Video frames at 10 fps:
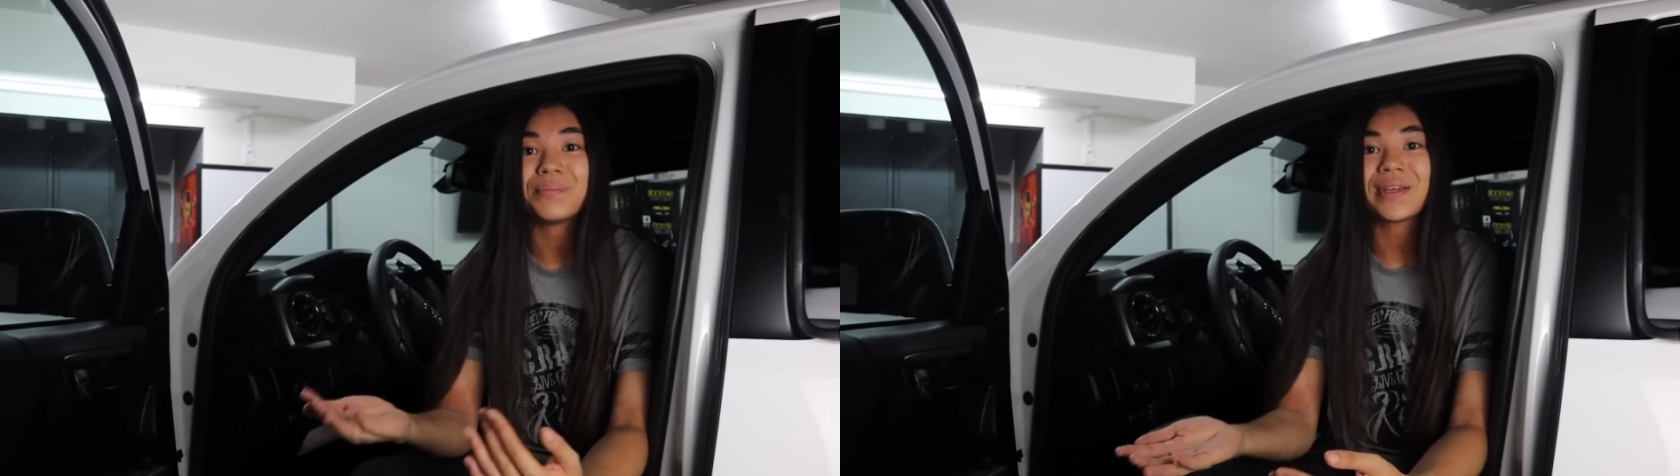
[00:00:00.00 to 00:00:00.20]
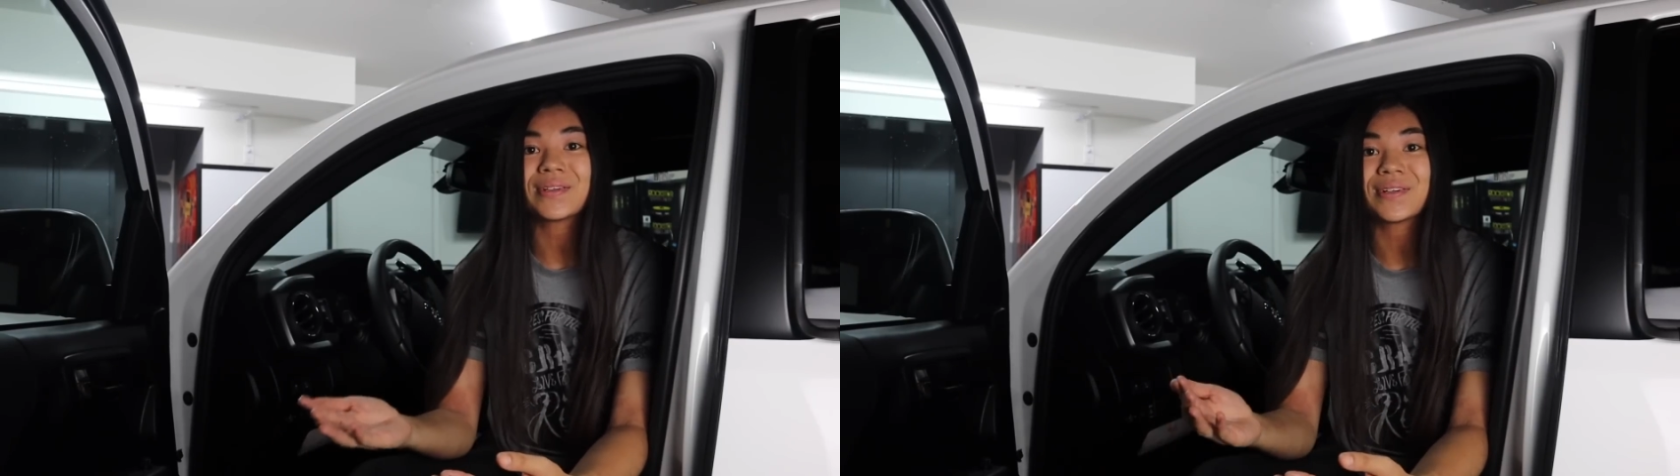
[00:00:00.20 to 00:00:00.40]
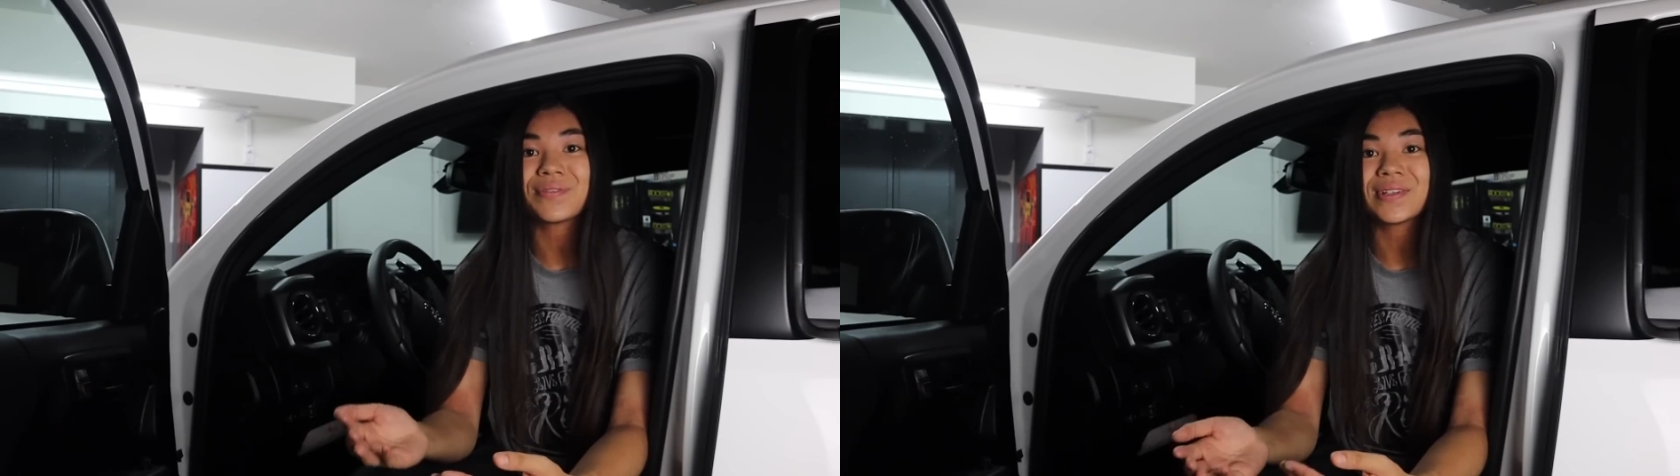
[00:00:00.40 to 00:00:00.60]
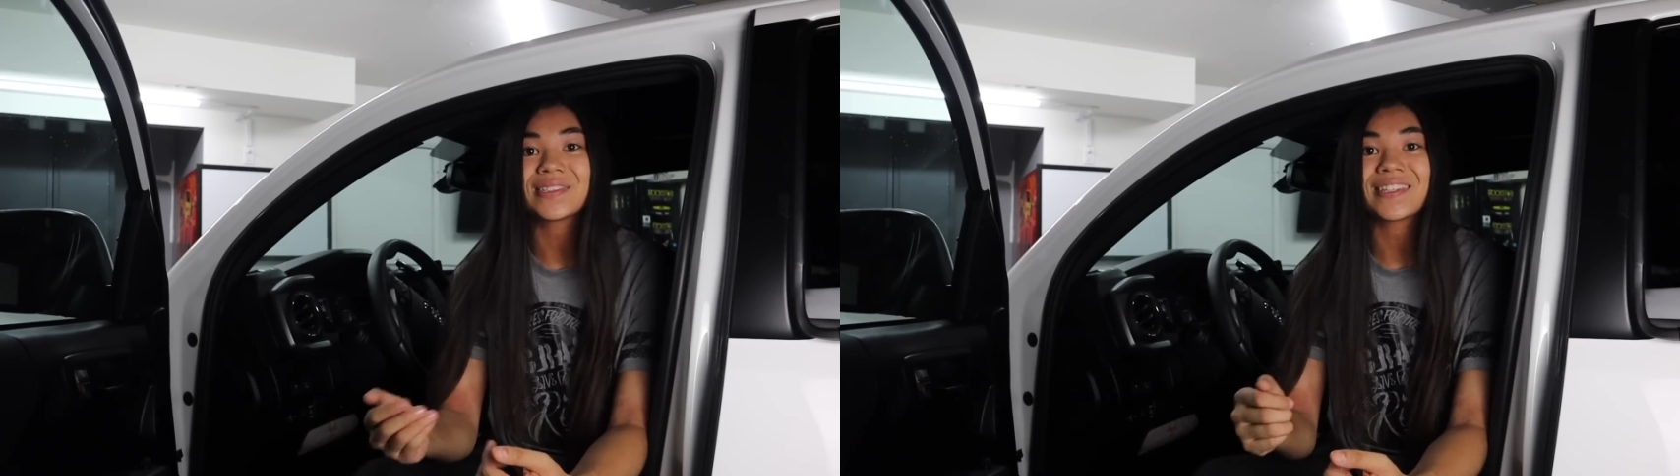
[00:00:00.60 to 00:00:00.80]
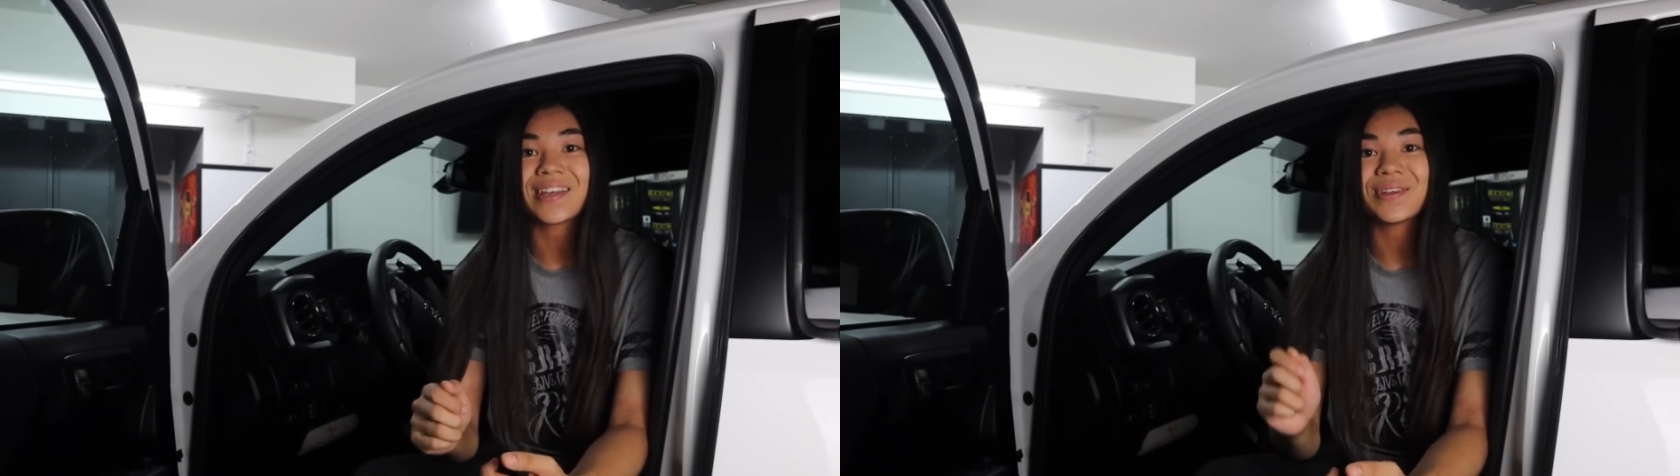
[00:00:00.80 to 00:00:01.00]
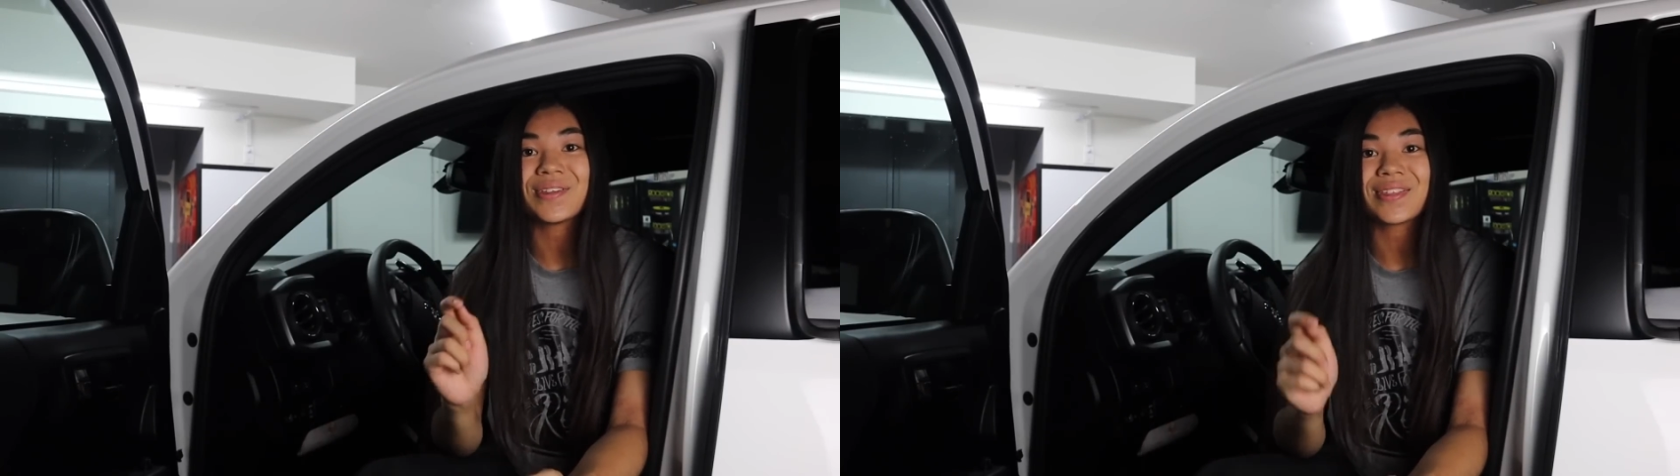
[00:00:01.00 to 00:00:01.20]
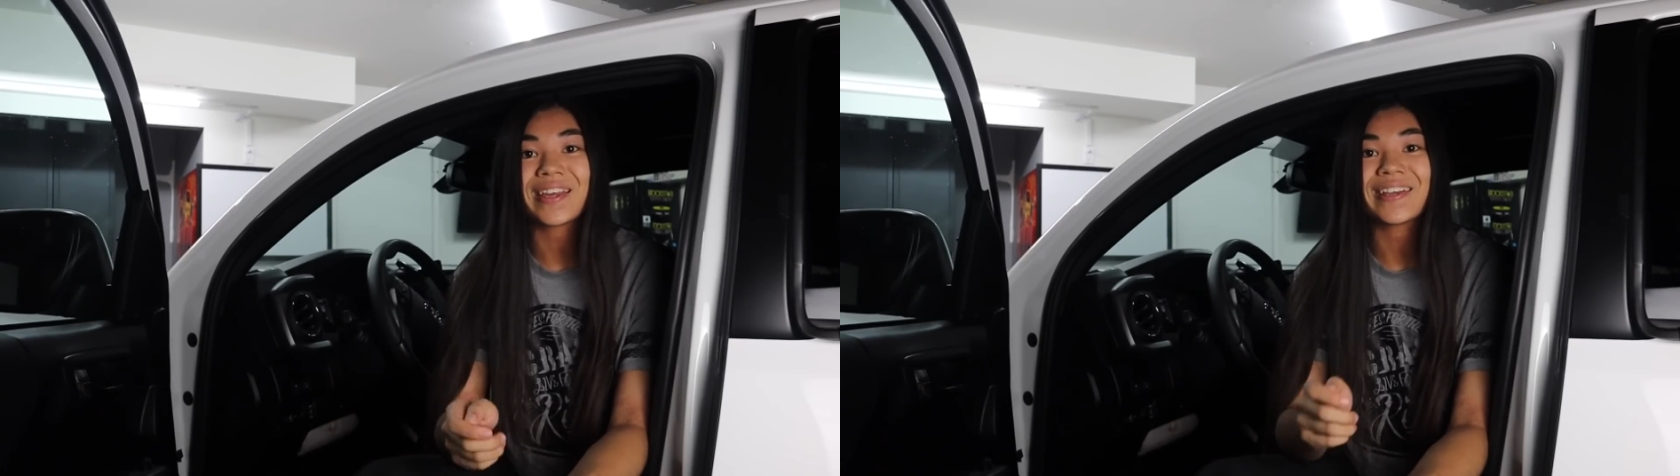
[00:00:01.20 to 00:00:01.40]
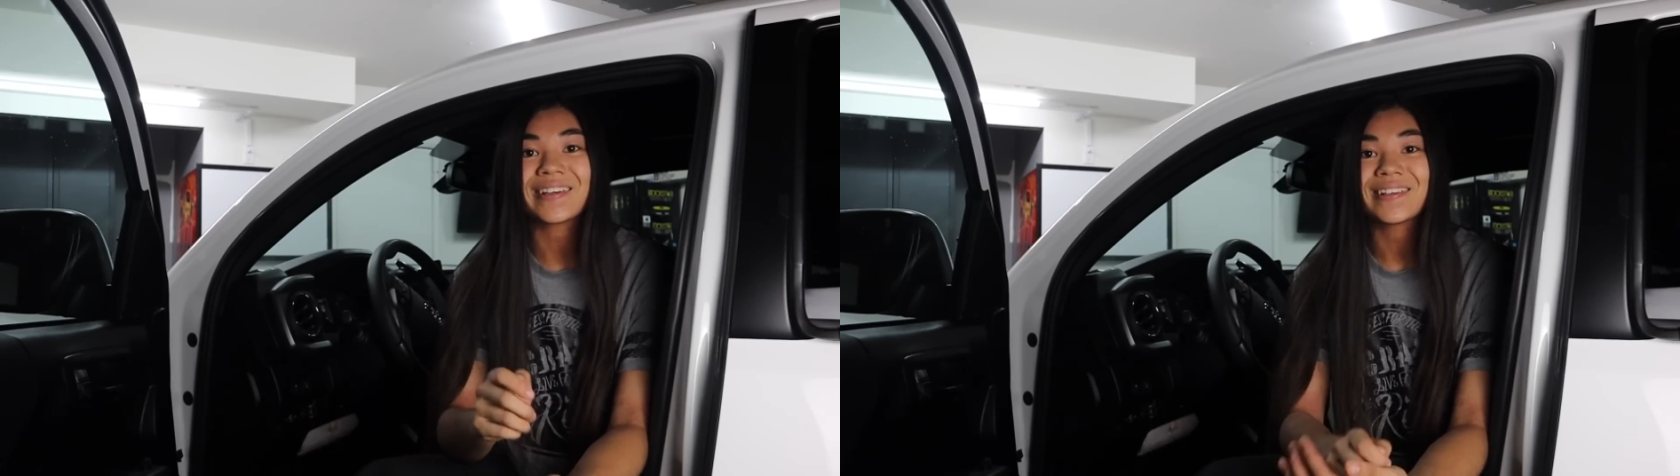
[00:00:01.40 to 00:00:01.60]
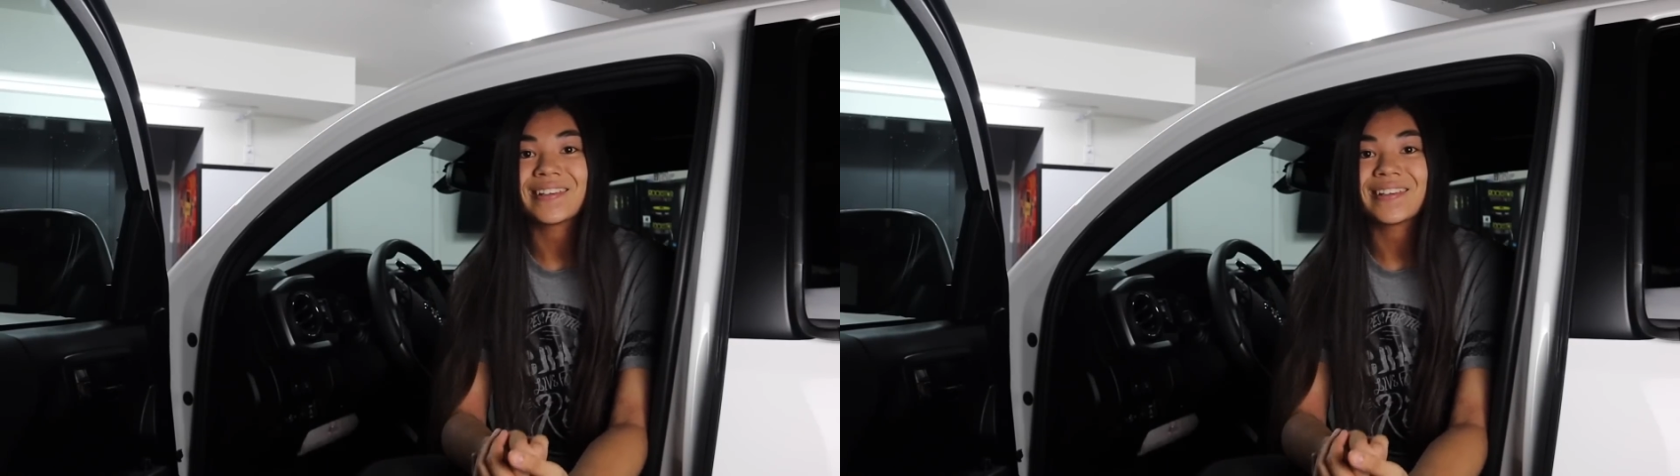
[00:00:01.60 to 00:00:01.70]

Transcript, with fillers: bigger difference than you think.